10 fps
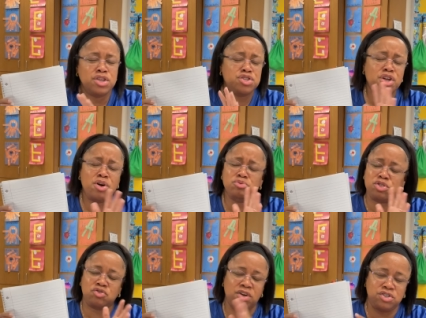Don't
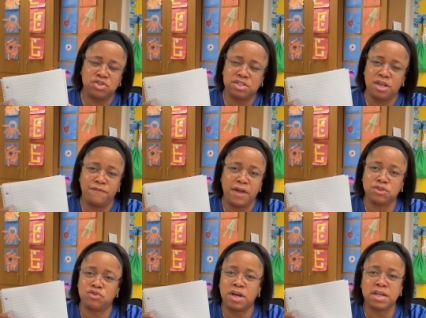stress yourself out
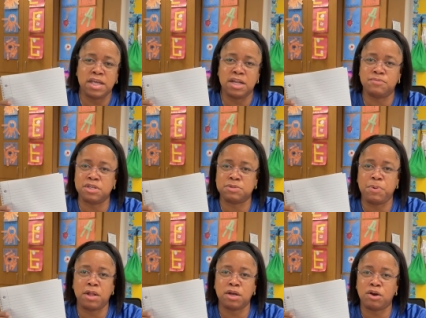trying to get them to
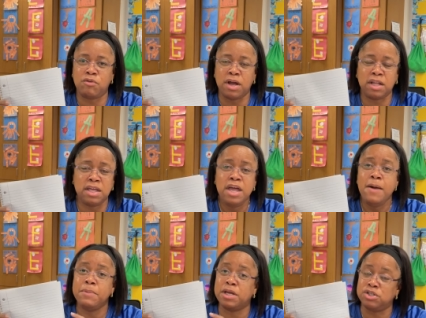spell it correctly,
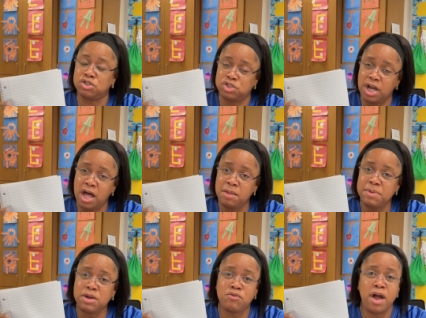because your child will be
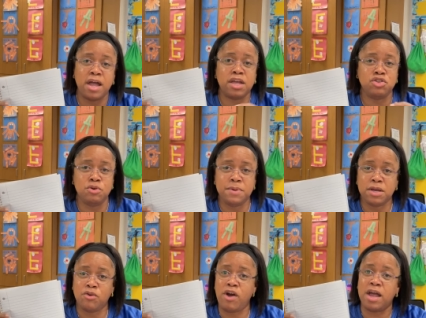crying, you be
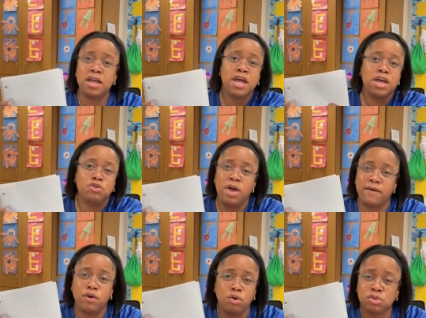crying, and you have
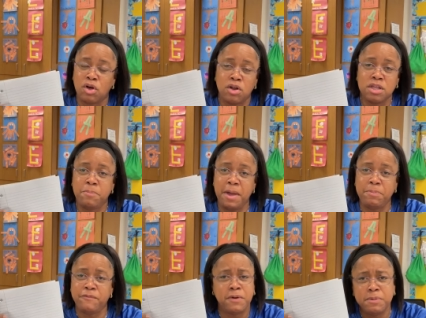holes all in your
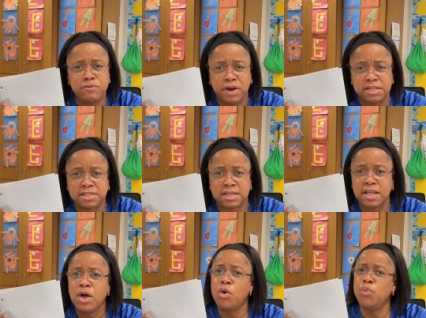paper from erasing.
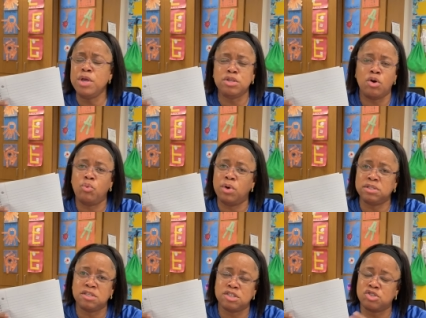We don't want
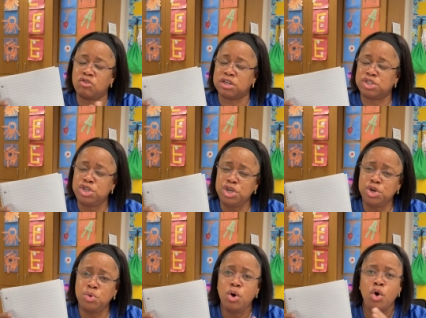to stress
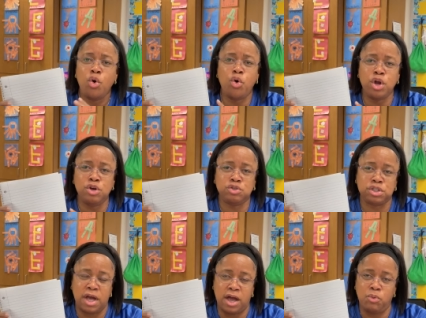you or your
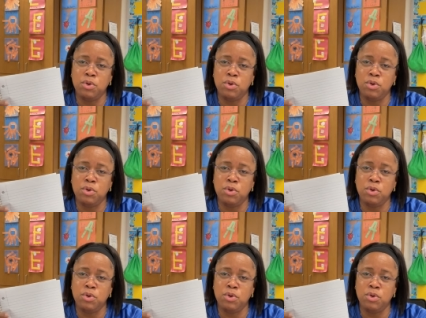child.